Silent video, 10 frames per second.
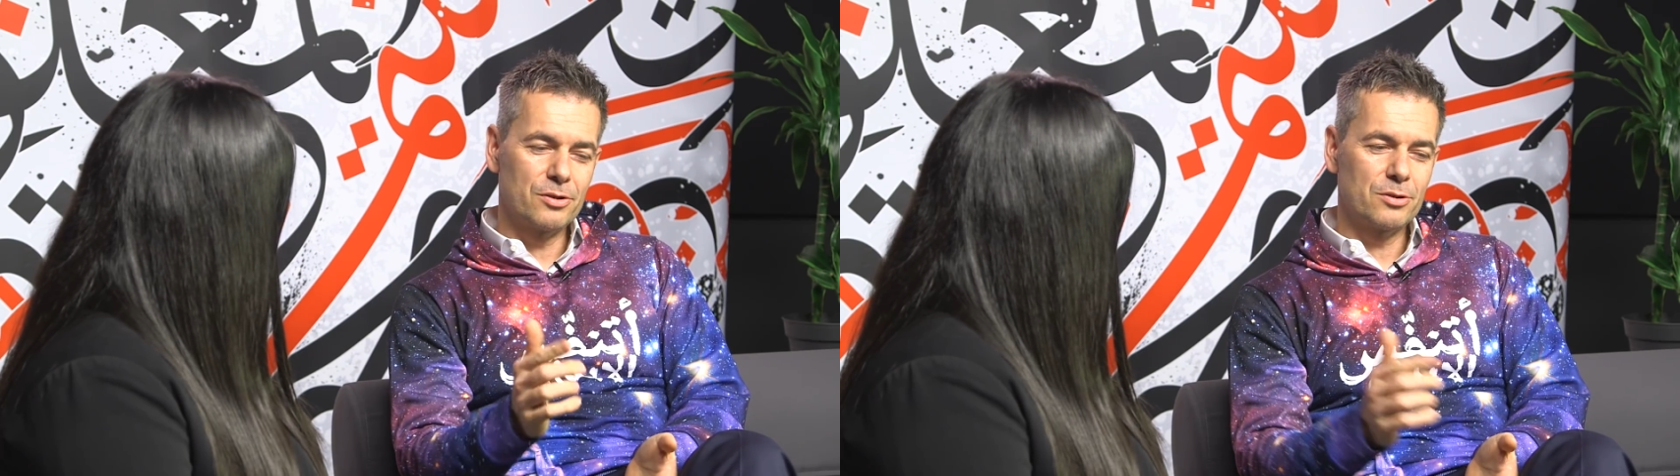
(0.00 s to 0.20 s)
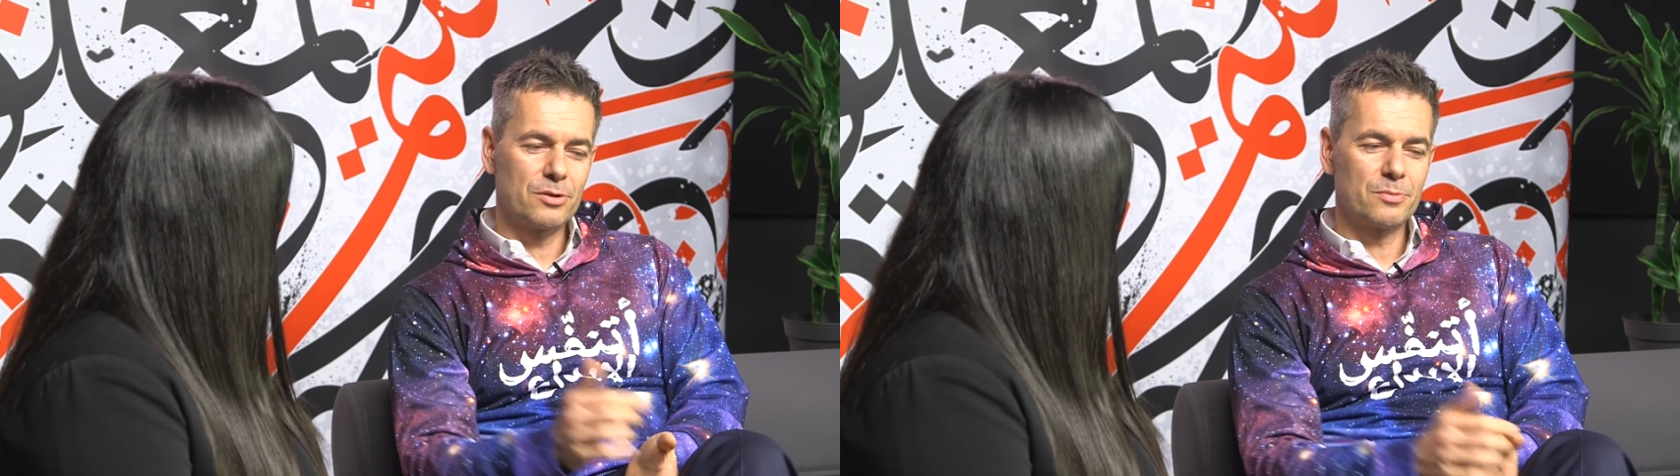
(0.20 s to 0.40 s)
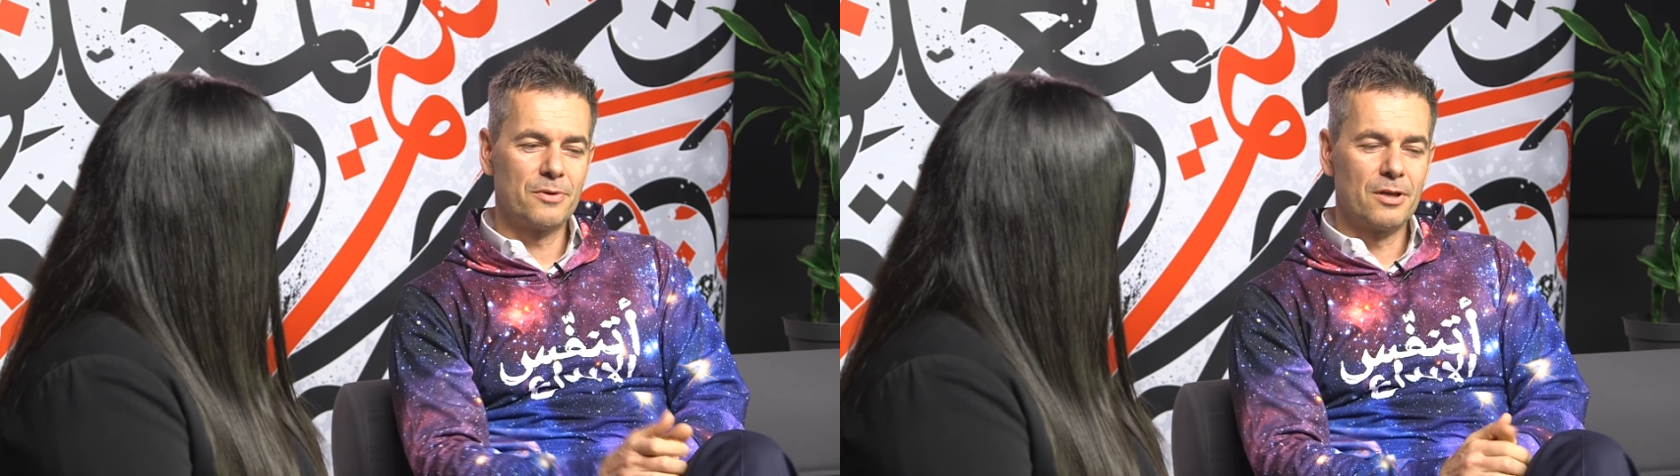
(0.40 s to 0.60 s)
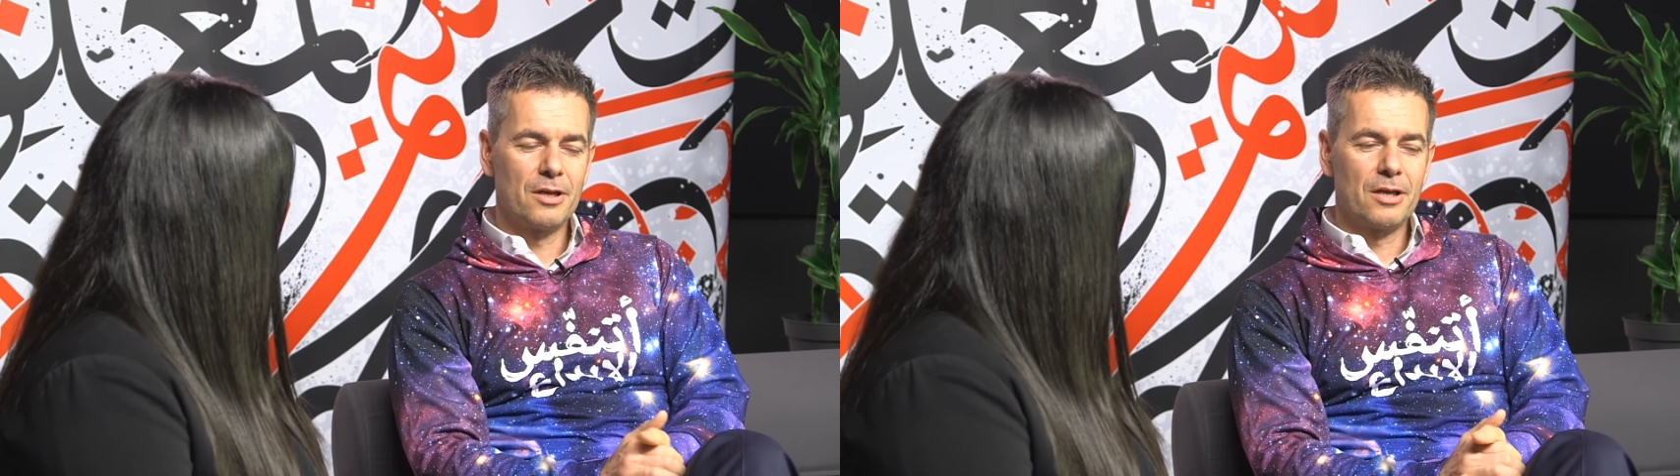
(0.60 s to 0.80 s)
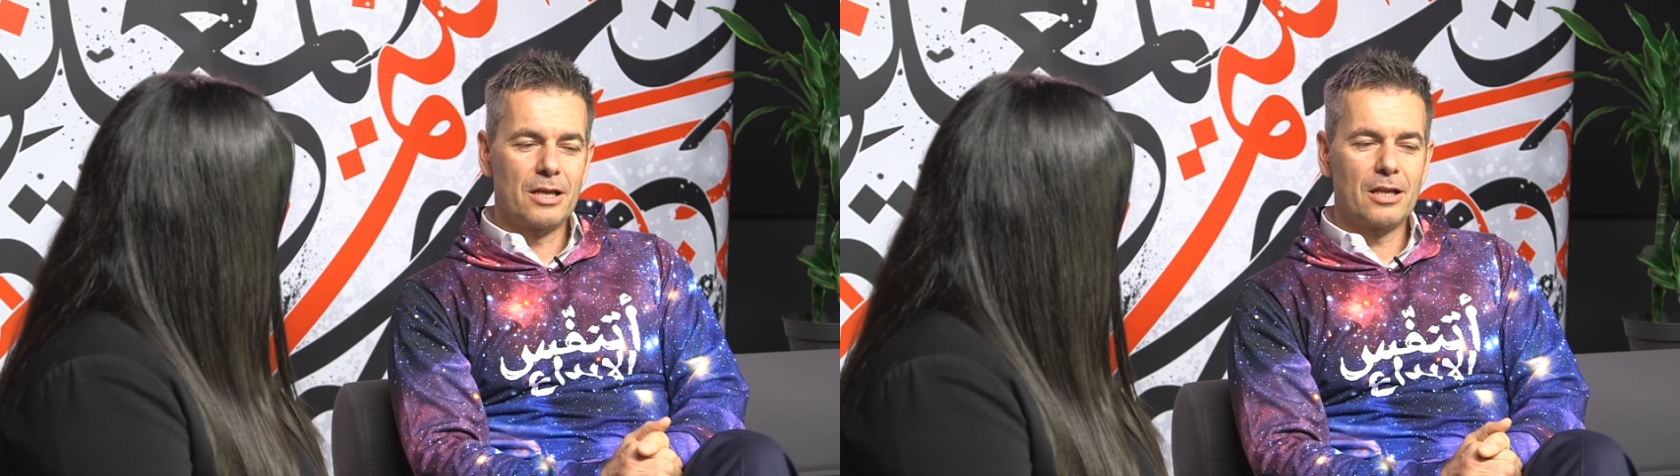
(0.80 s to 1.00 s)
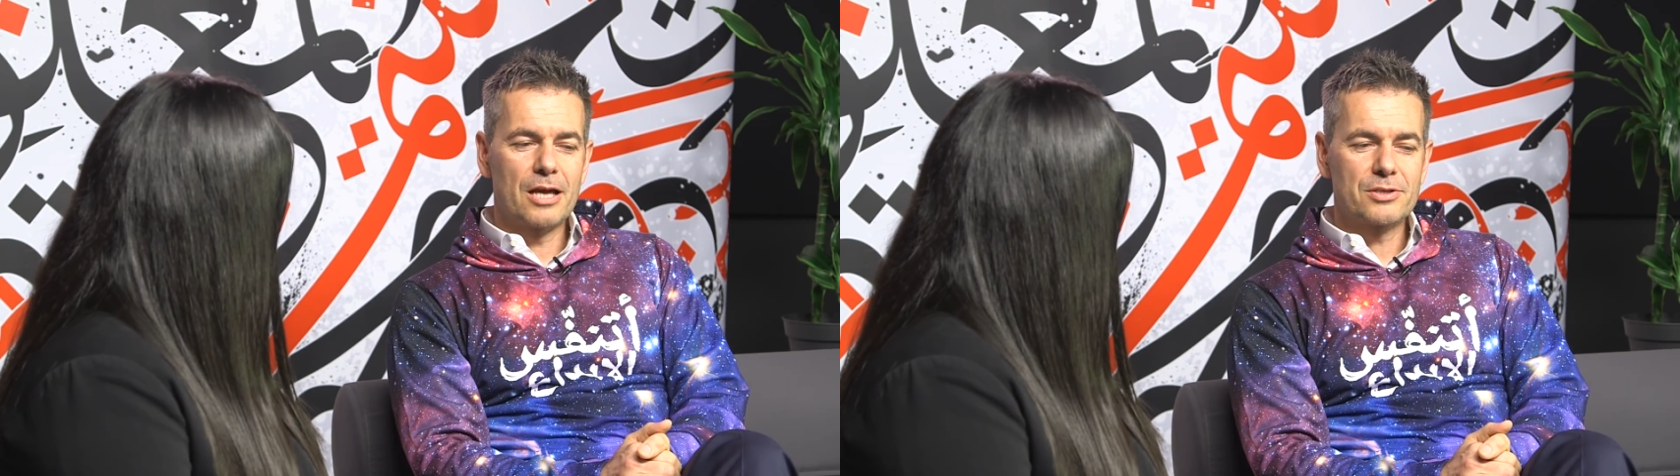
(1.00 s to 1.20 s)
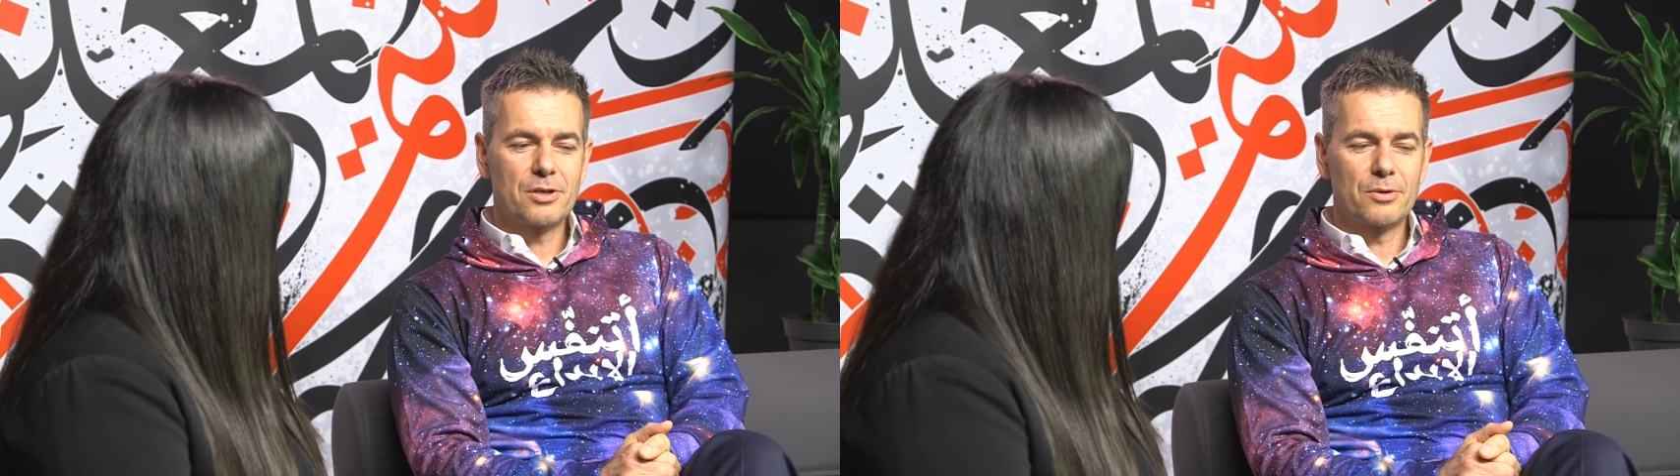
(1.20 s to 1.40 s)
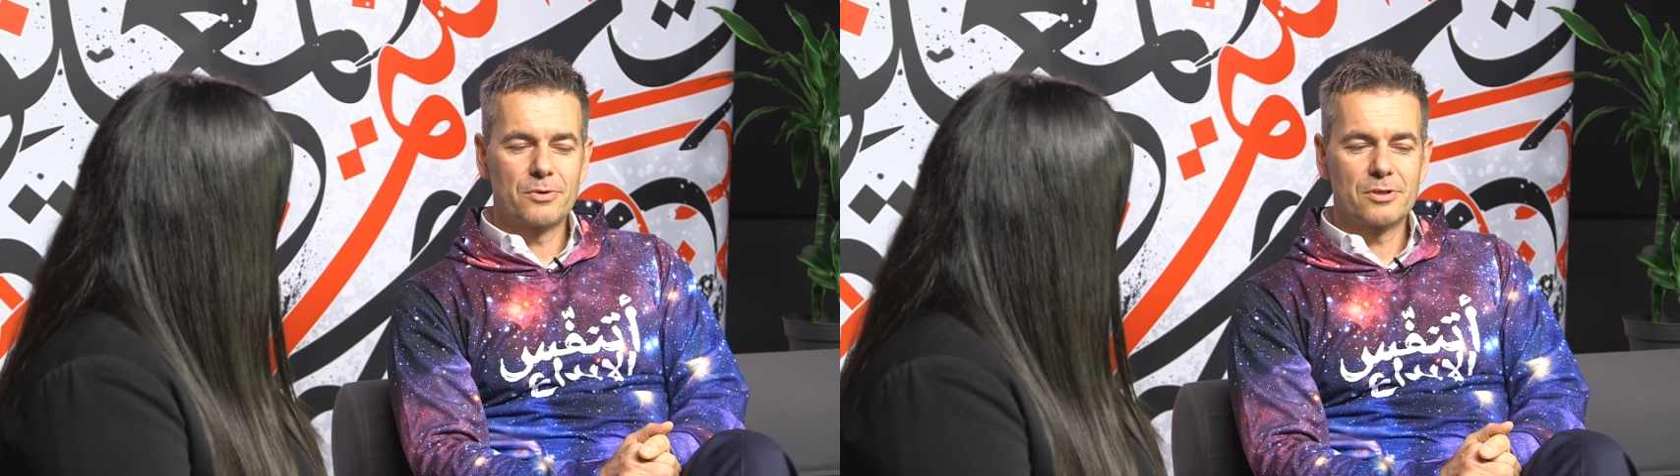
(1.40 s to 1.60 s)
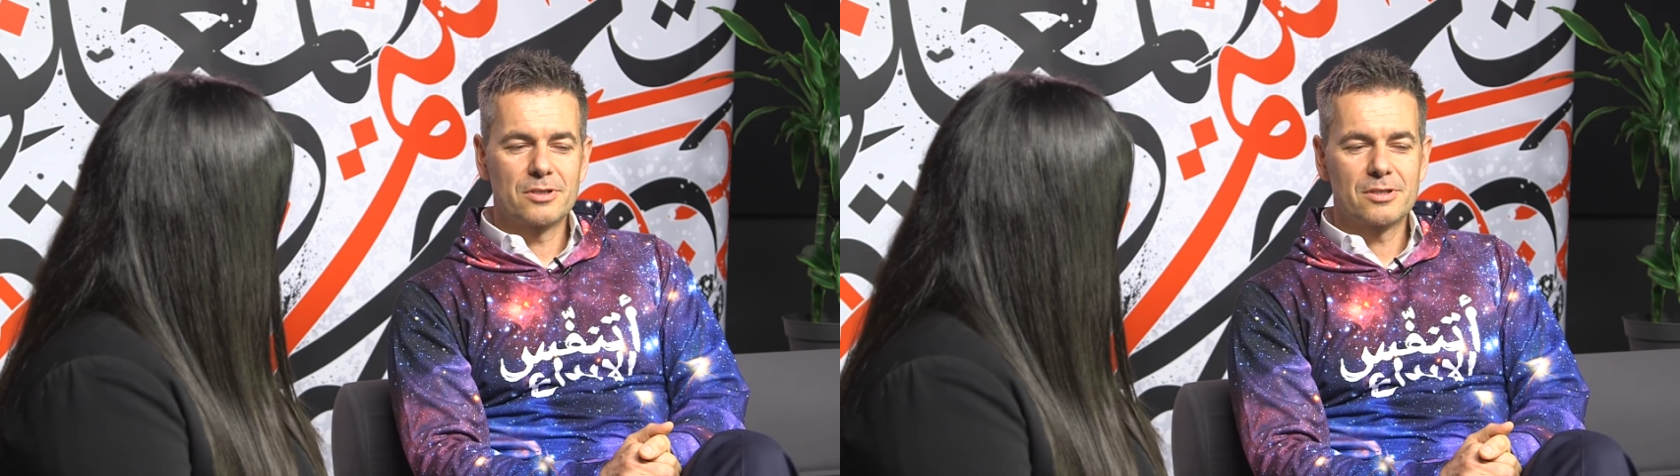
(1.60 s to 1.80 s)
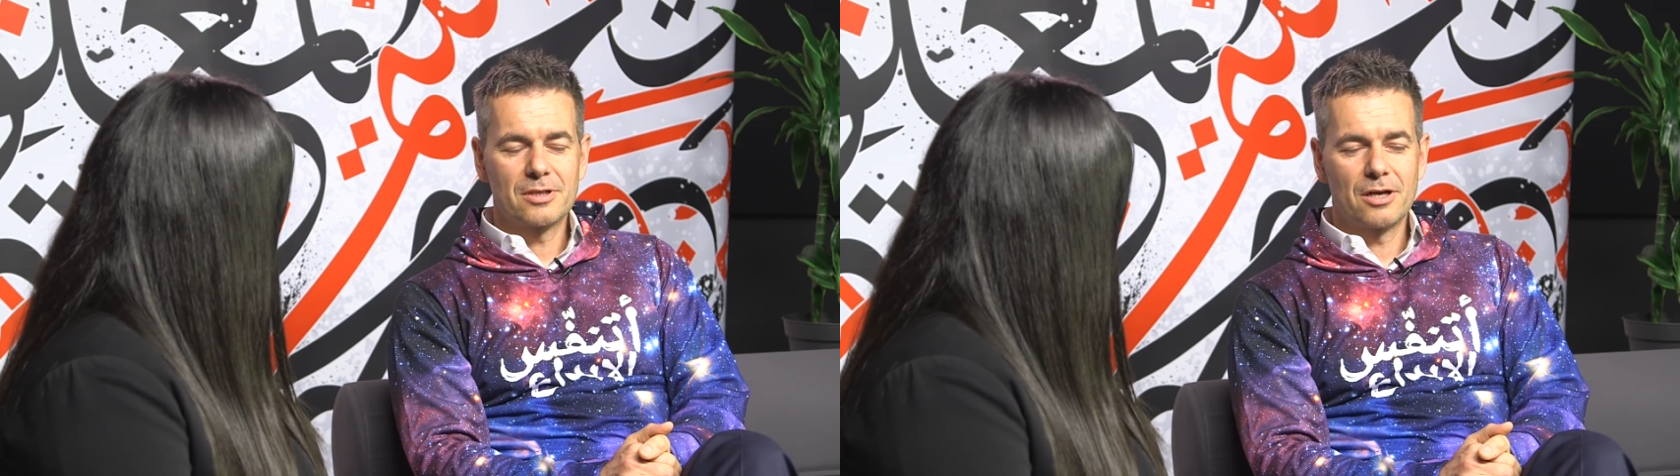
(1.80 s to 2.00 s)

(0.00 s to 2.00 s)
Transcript: YouTube last year was